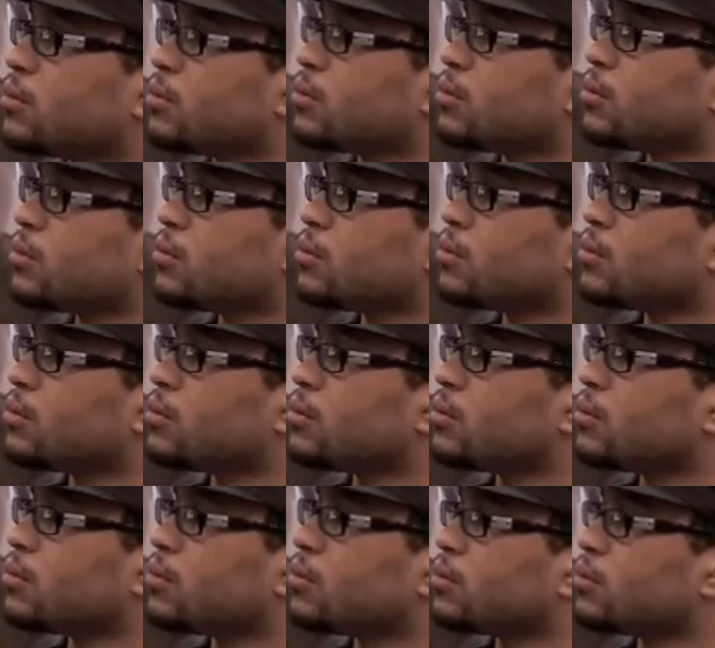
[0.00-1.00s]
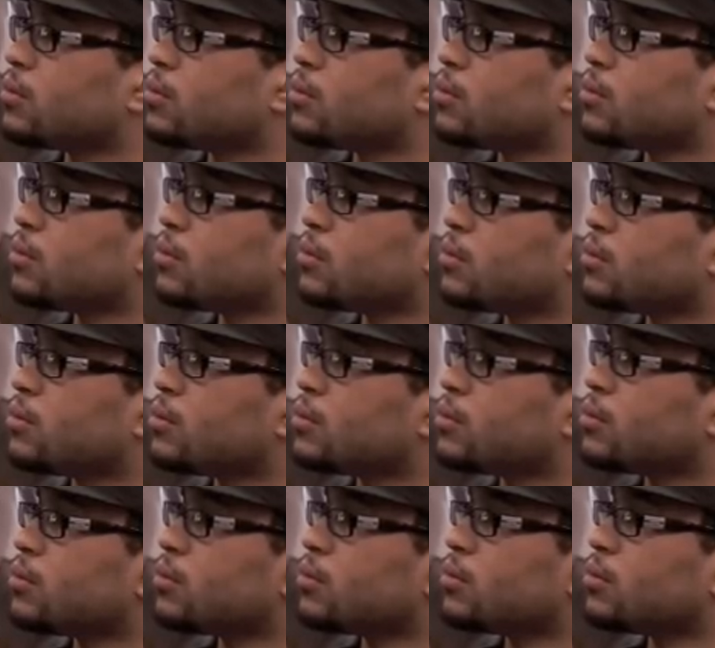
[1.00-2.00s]

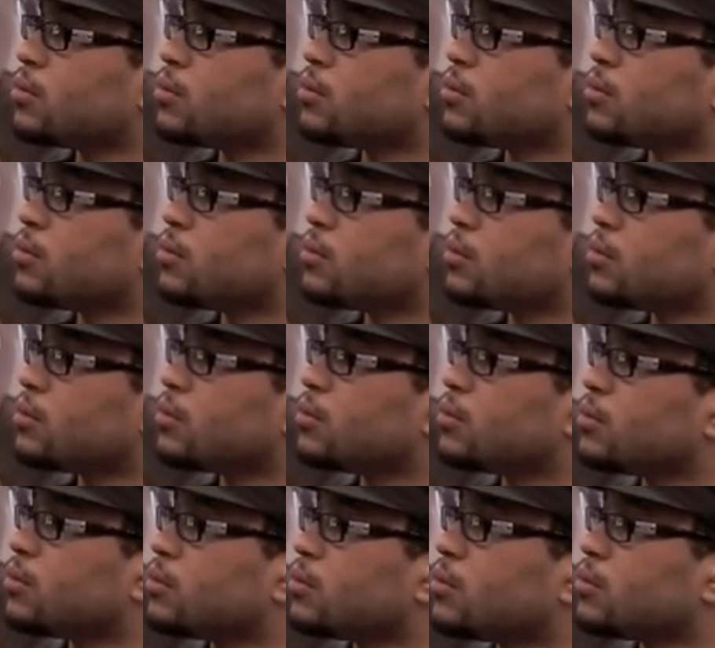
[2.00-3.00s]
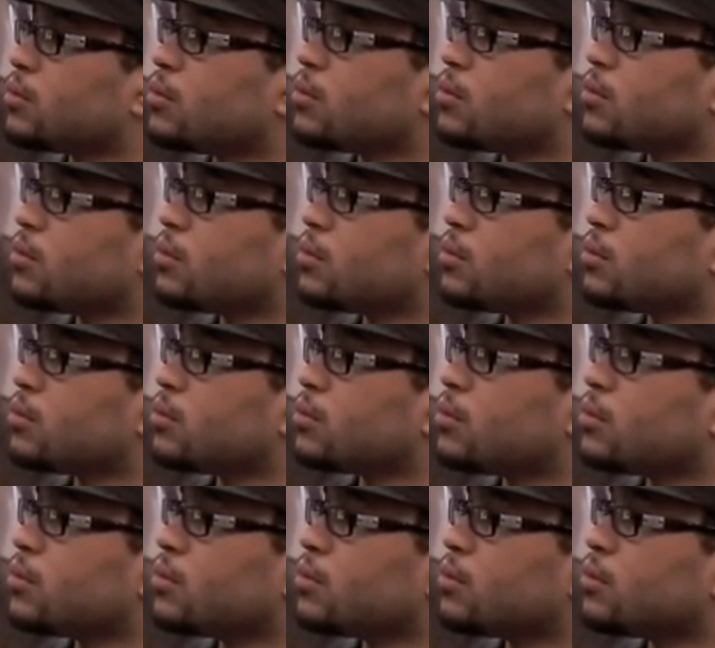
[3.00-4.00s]

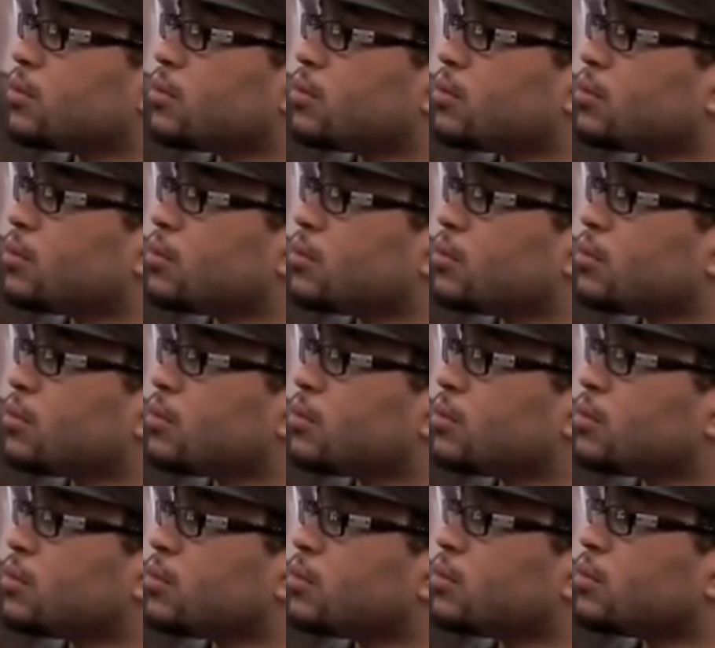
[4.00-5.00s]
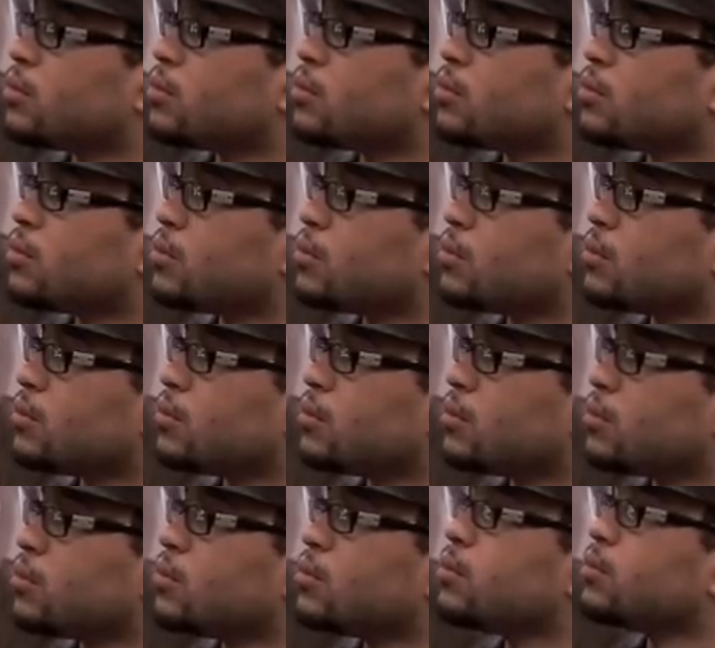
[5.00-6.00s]

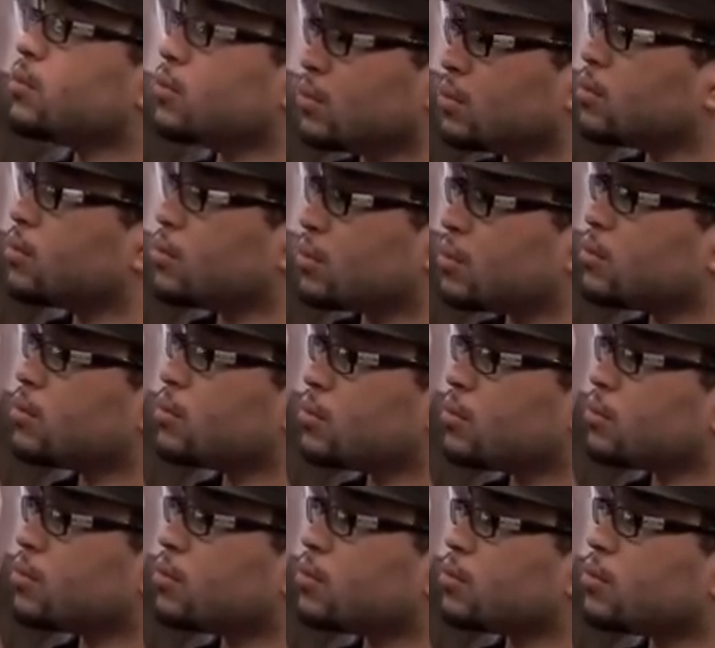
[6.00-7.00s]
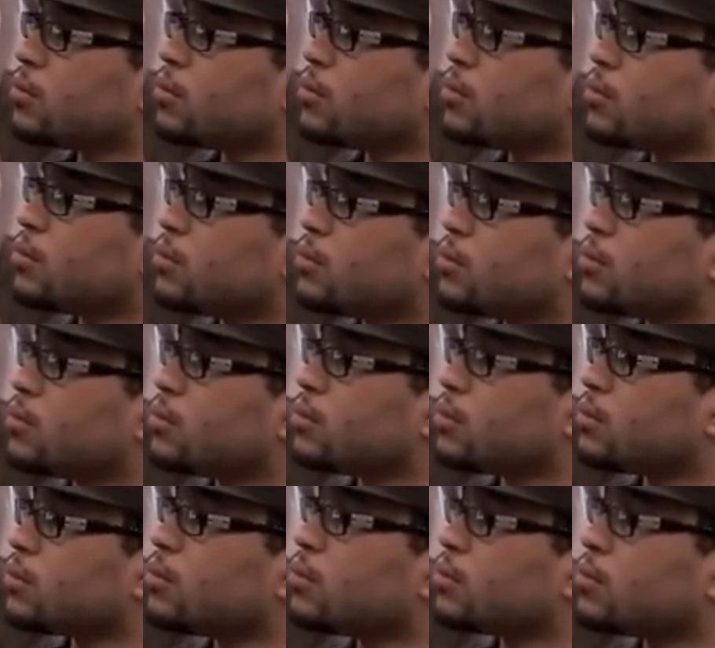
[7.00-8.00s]
[no speech]